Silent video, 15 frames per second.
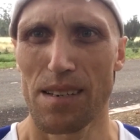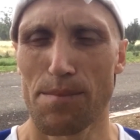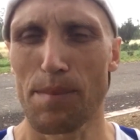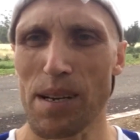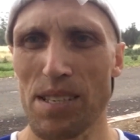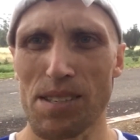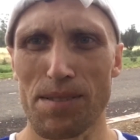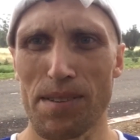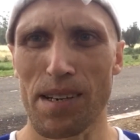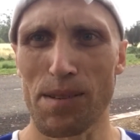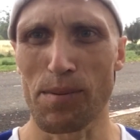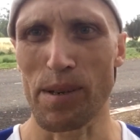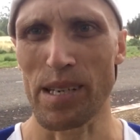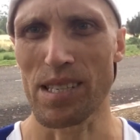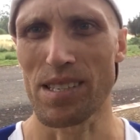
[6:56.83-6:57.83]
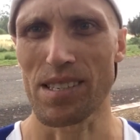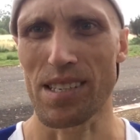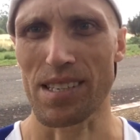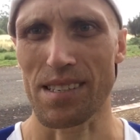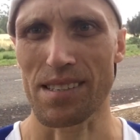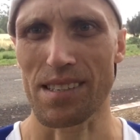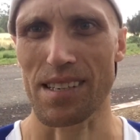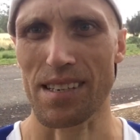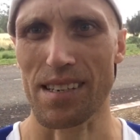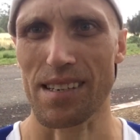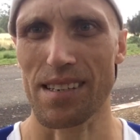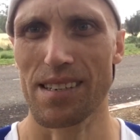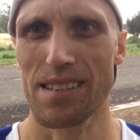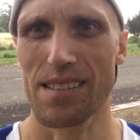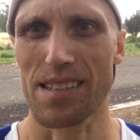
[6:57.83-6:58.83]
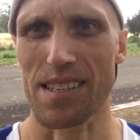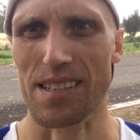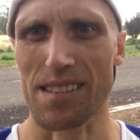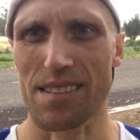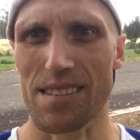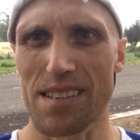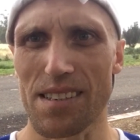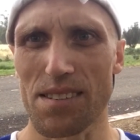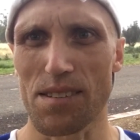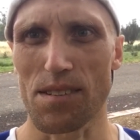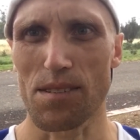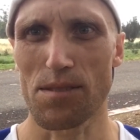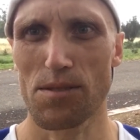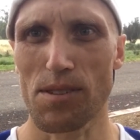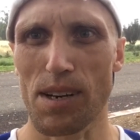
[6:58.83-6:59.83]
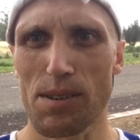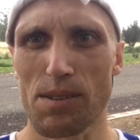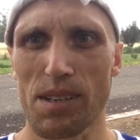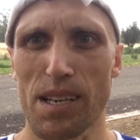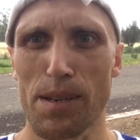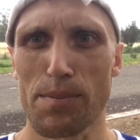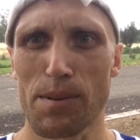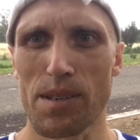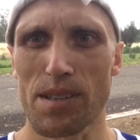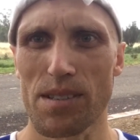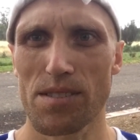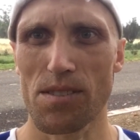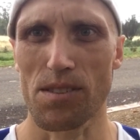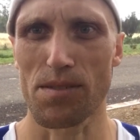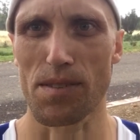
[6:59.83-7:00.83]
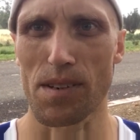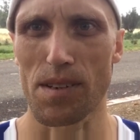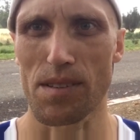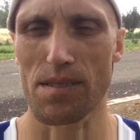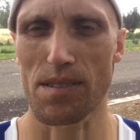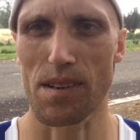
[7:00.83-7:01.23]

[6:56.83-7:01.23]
Massive headwind, and yeah, struggled to keep a sort of a